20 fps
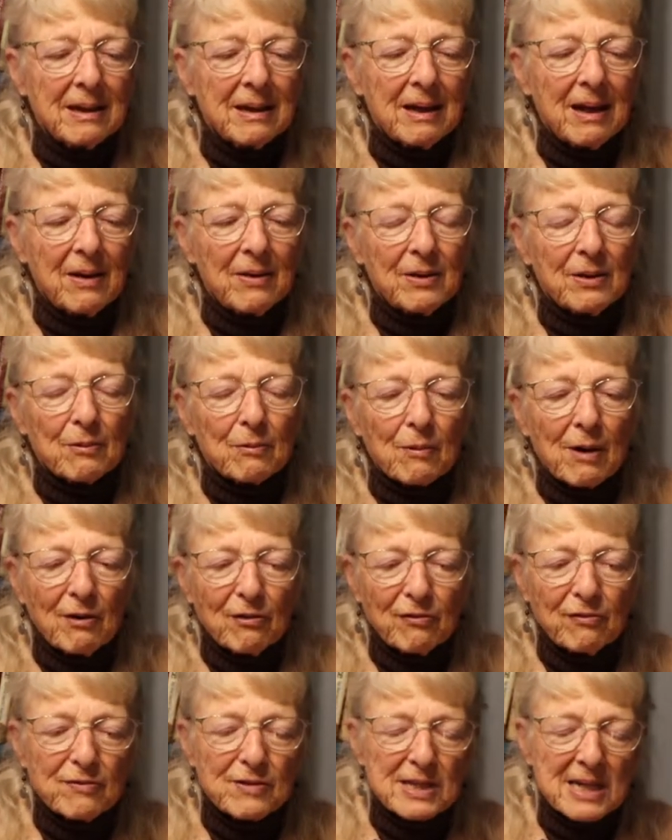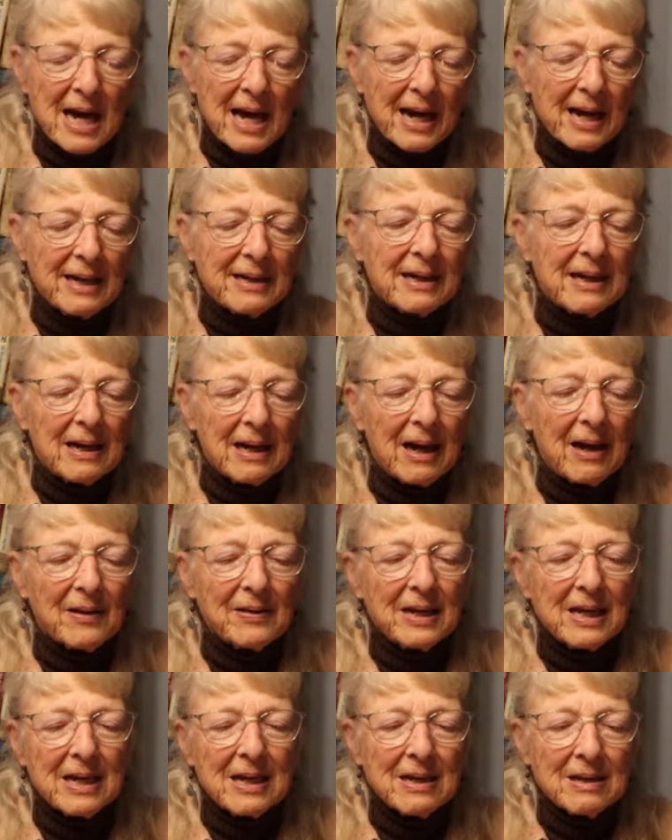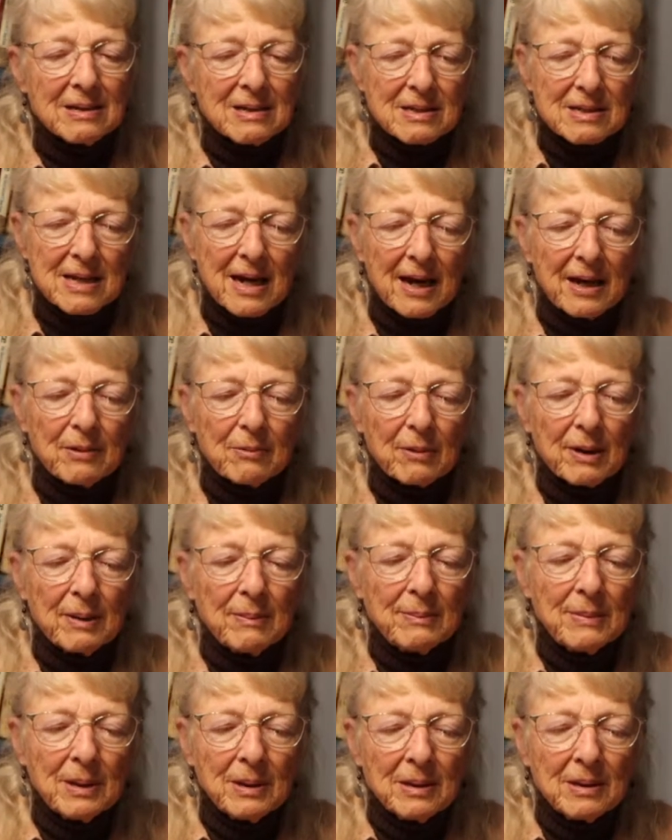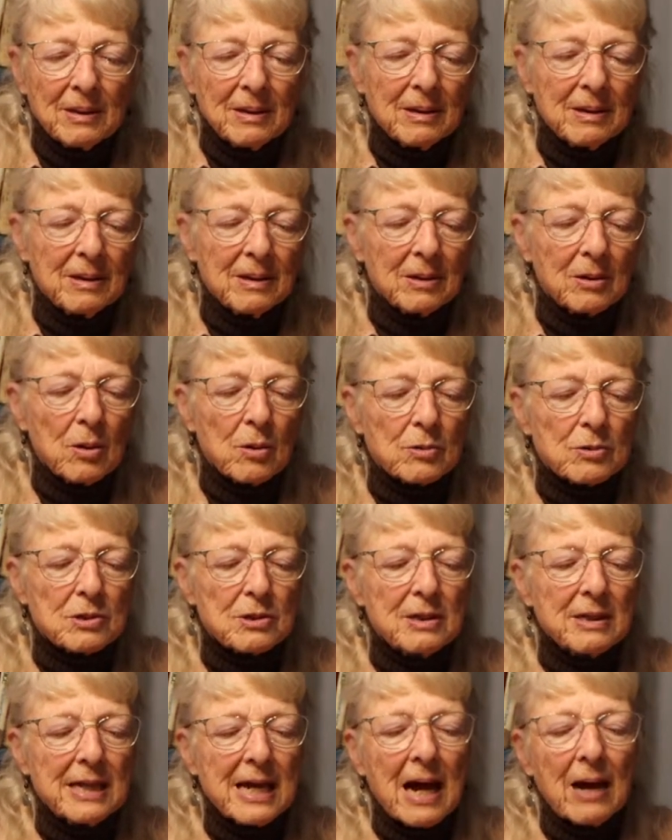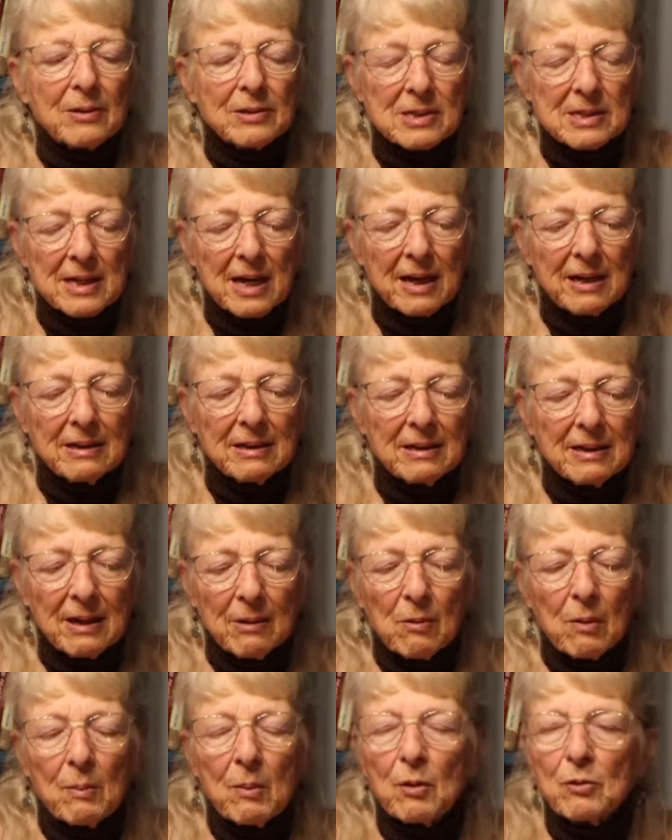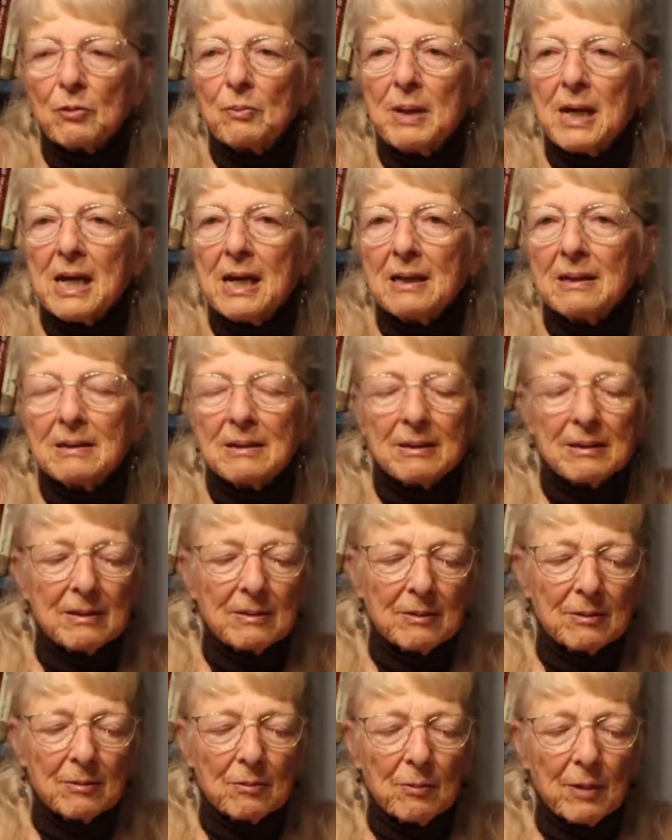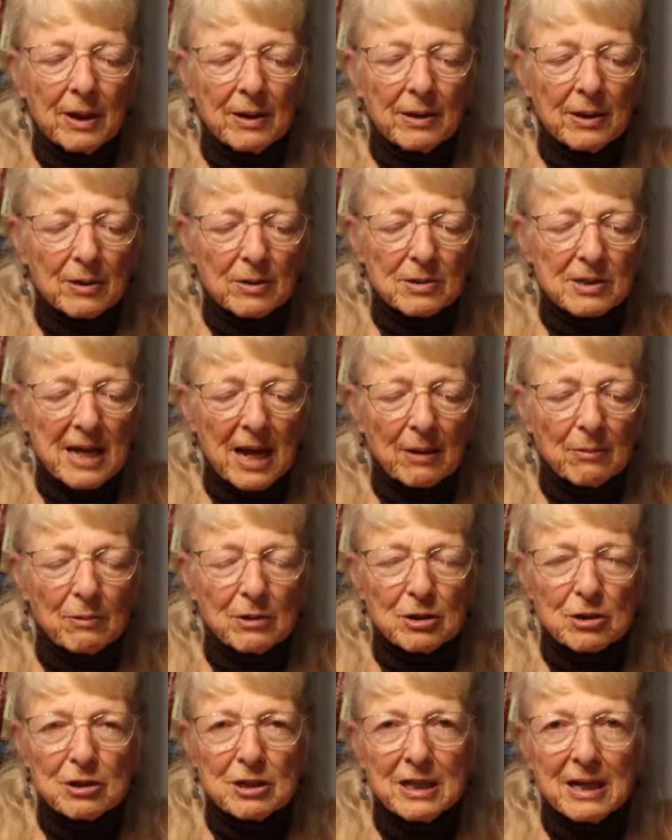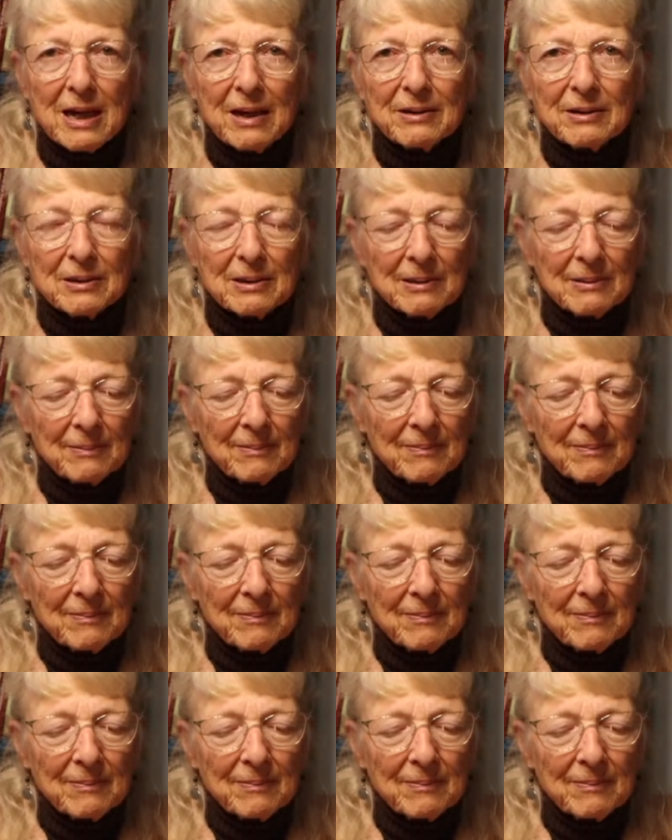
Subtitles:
And the rough side on the inside rim goes to the outside, and they will both be hidden when they're sandwiched together.